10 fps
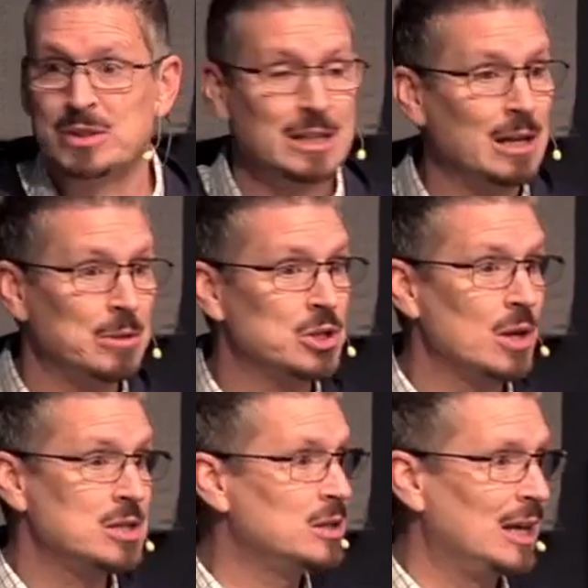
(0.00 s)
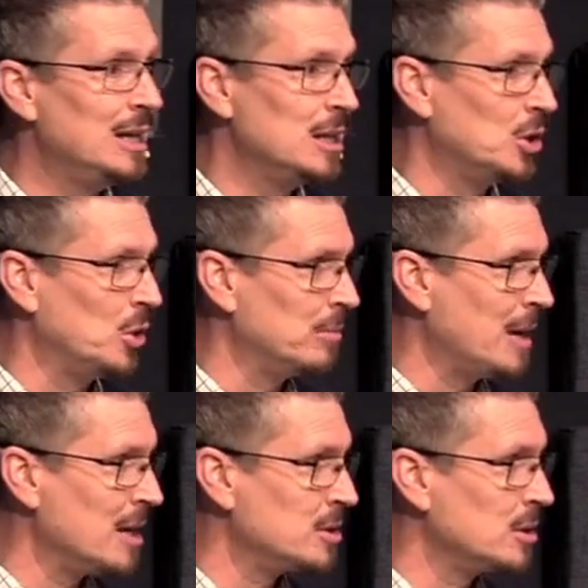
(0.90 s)
was a demonstration that he didn't know
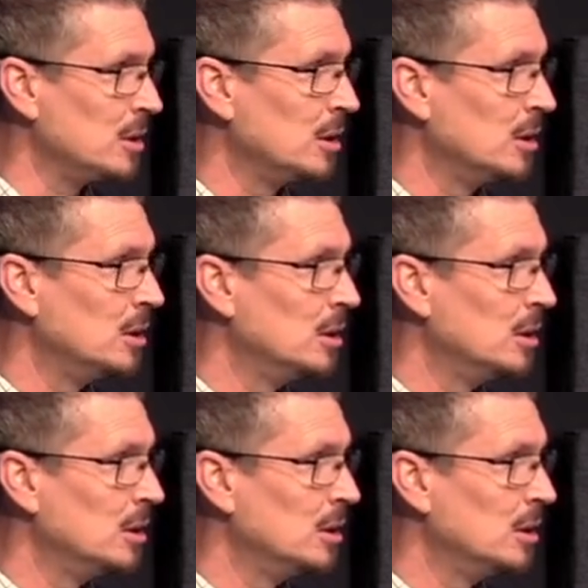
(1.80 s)
the master,